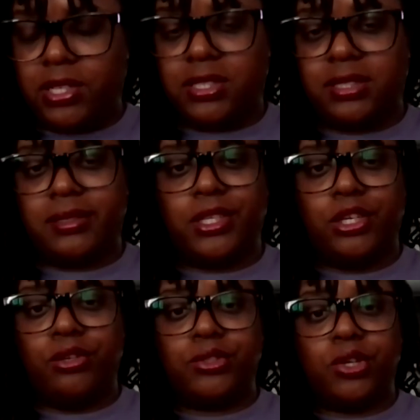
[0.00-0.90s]
There's a
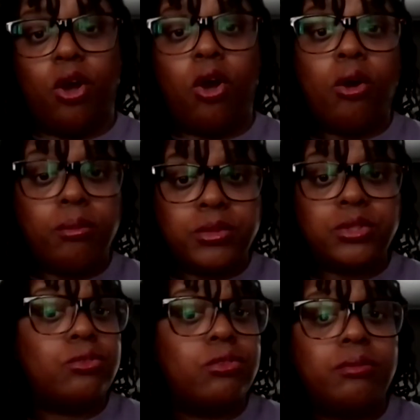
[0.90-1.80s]
huge
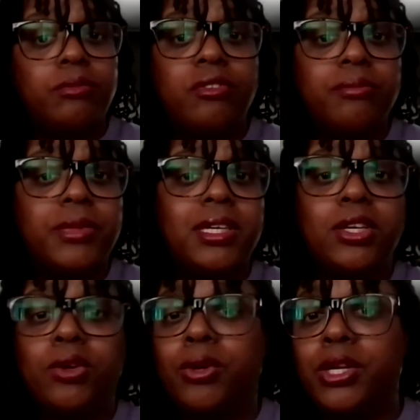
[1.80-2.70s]
homeschool
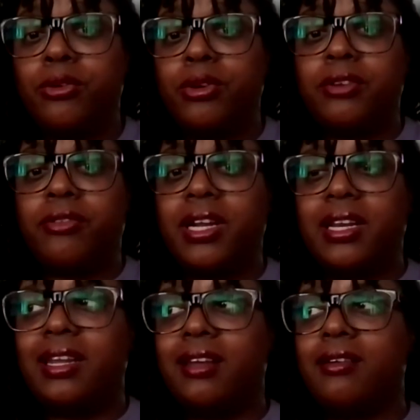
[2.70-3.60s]
movement going on
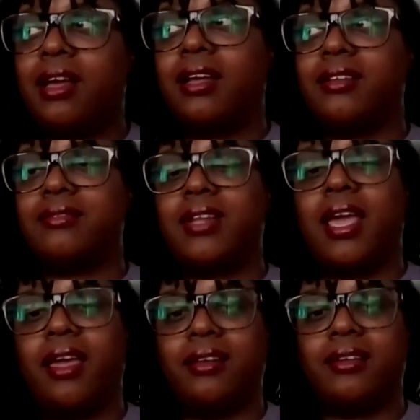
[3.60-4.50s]
right now. I
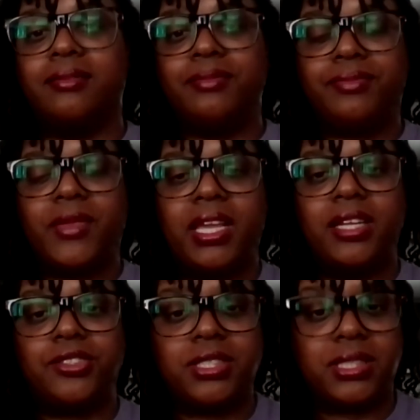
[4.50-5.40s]
had a
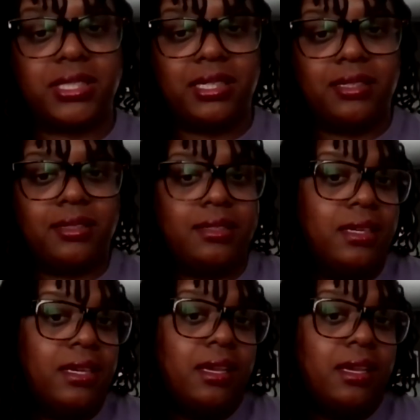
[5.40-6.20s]
interesting,